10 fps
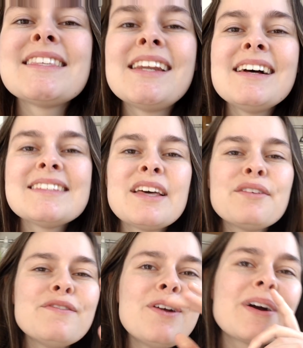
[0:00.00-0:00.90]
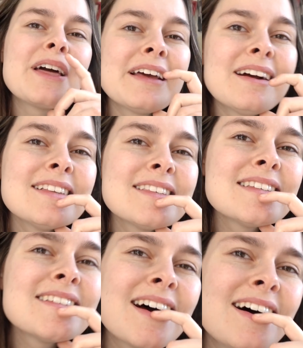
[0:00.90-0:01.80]
is the last day of the vlog. I think I
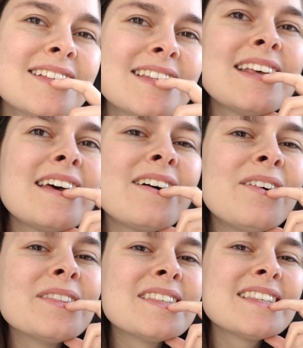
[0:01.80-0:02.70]
started it on